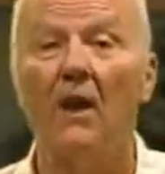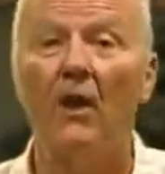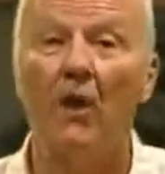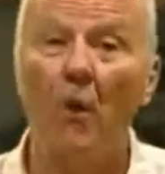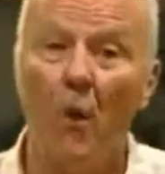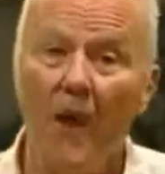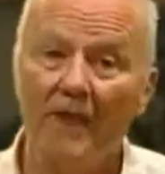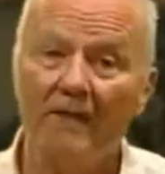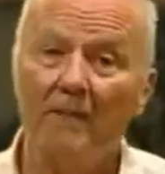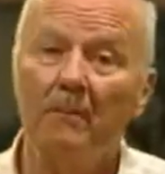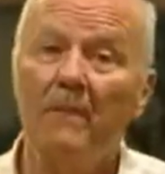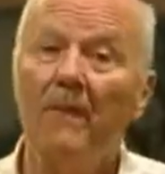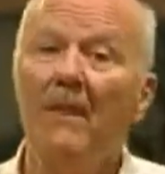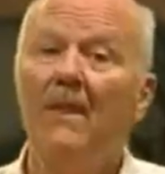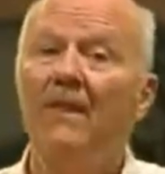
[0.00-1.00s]

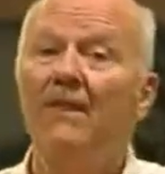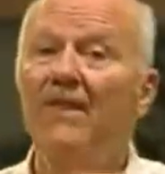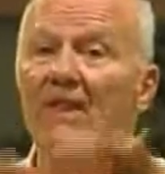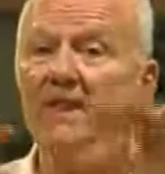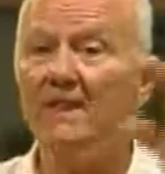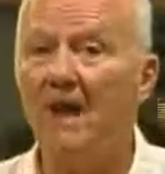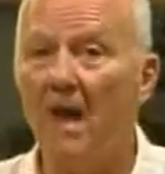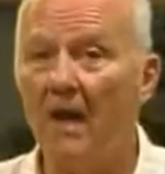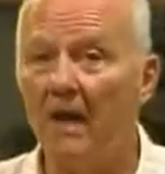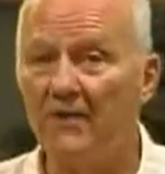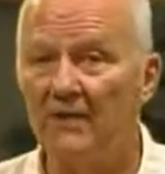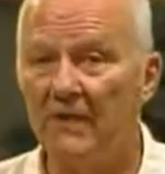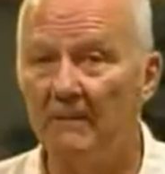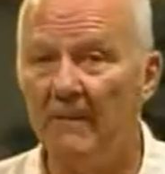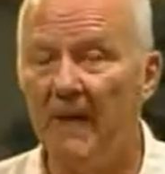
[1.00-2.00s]
quantum
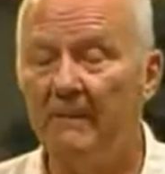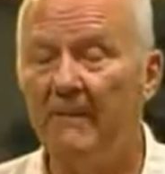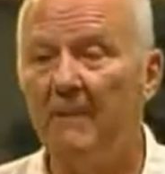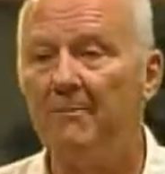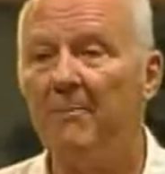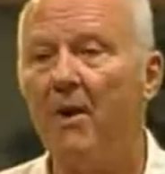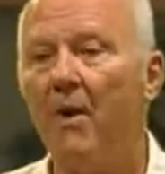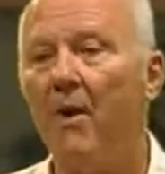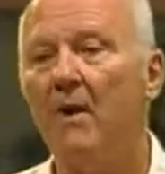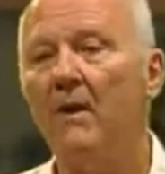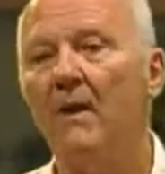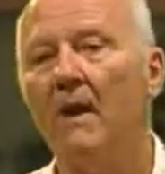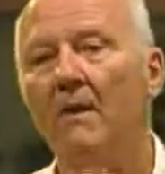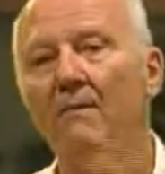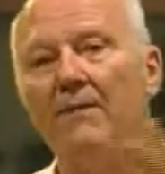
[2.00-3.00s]
theology may be
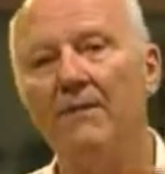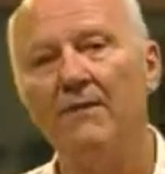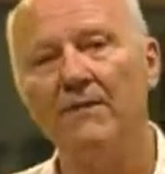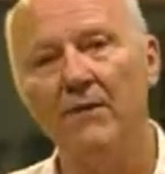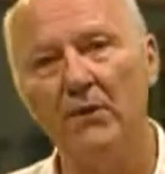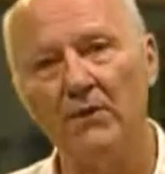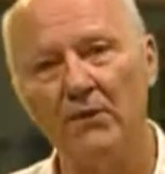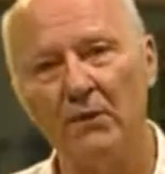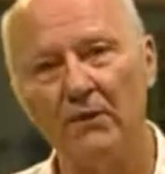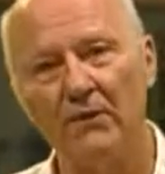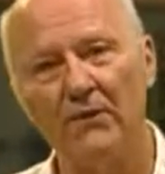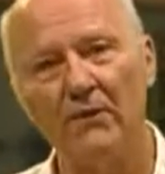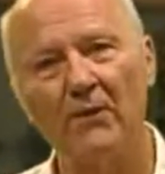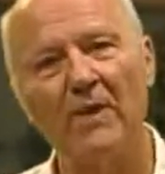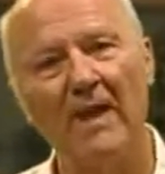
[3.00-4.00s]
part of the future
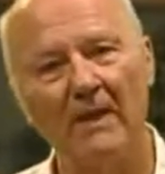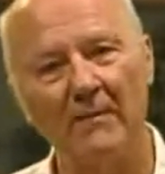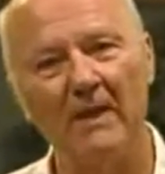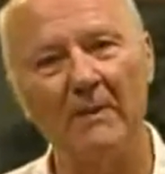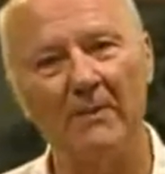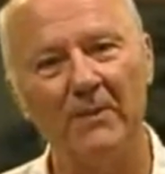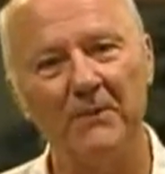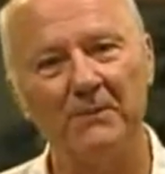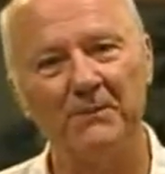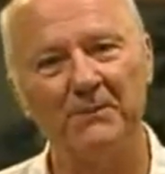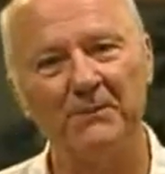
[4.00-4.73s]
for a lot of people.